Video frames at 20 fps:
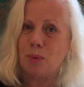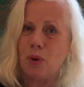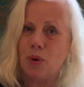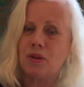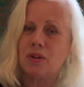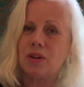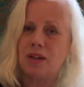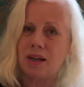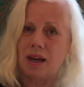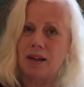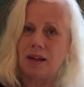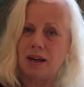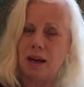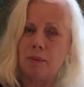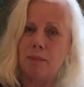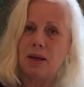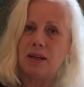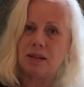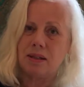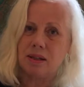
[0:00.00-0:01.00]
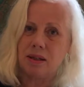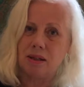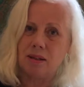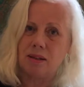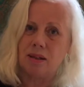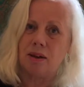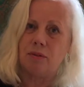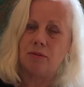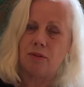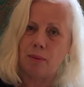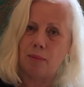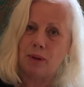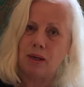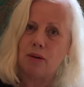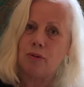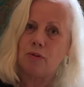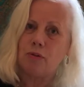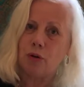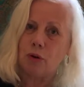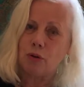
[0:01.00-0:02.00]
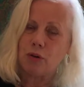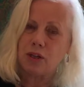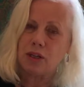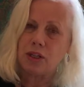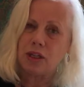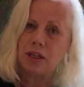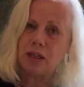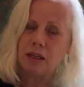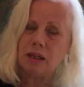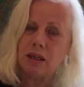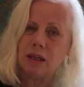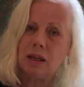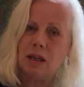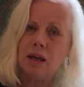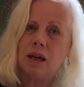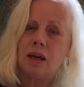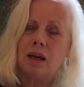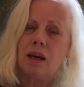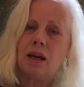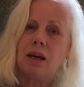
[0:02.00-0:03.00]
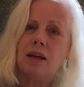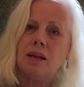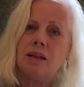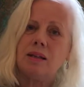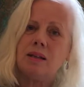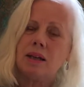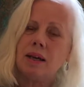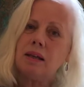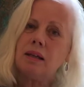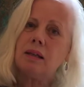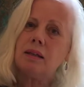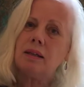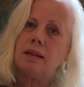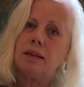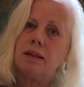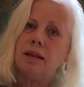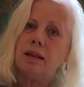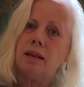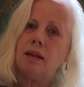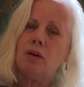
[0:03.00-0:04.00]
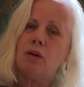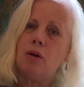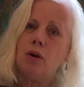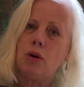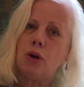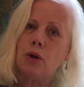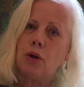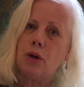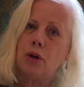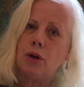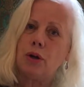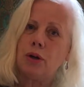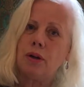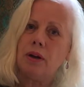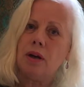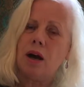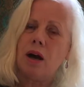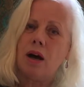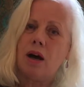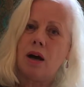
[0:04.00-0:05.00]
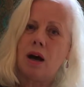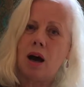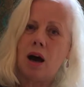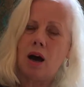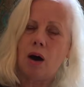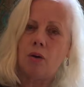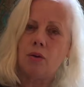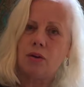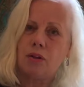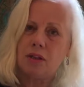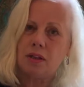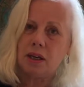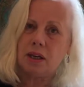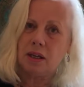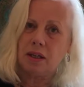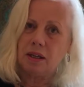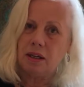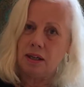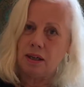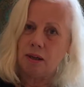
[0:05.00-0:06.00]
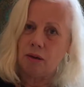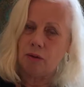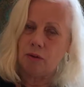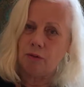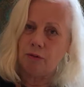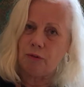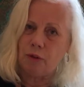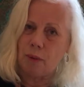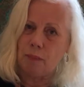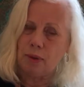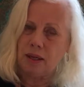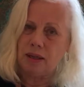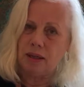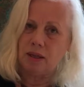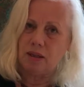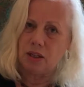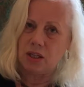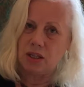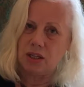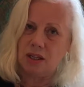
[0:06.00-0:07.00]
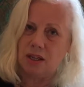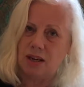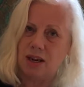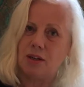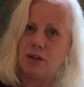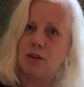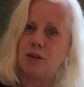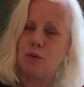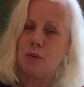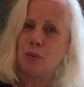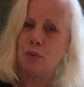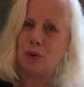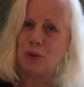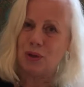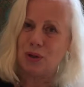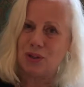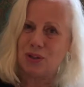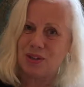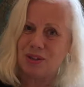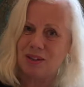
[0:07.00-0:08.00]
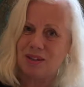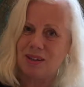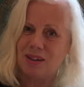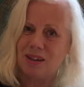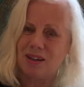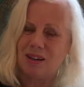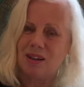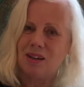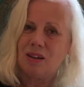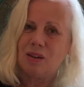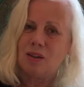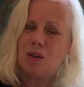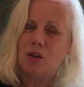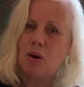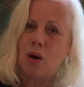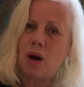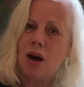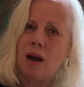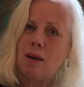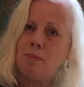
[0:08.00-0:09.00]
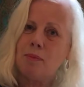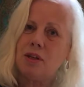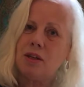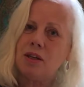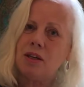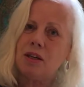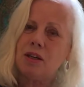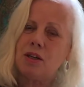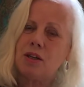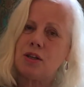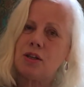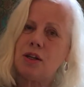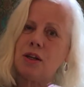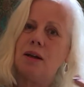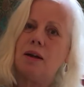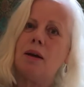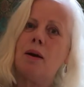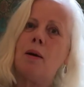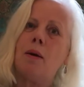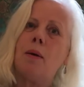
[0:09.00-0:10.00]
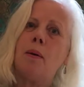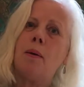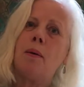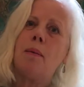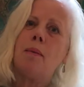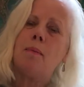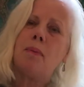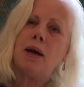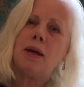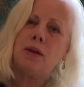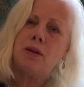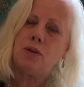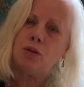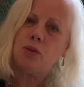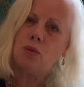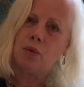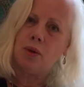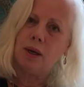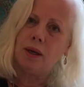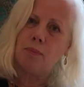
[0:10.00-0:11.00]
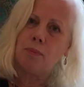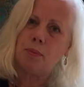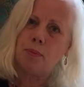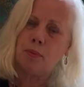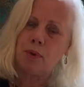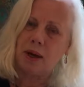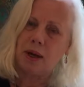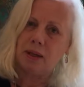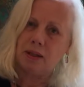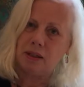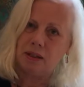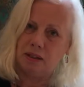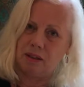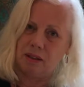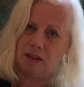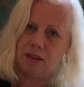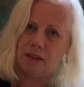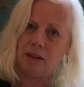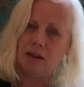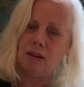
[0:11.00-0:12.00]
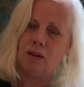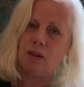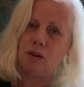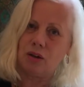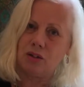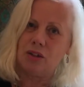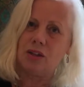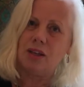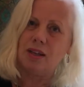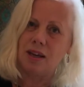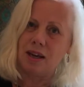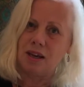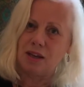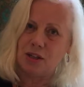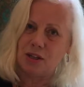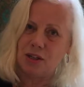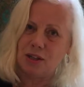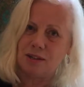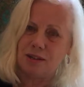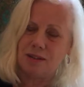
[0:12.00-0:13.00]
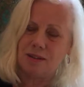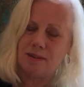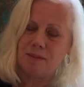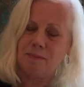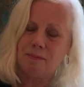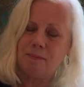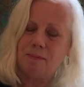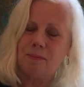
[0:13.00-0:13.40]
more the dynamics in their family of origin, and secondly, learn how the technique of family constellation works. So I'm teaching by doing practically constellations.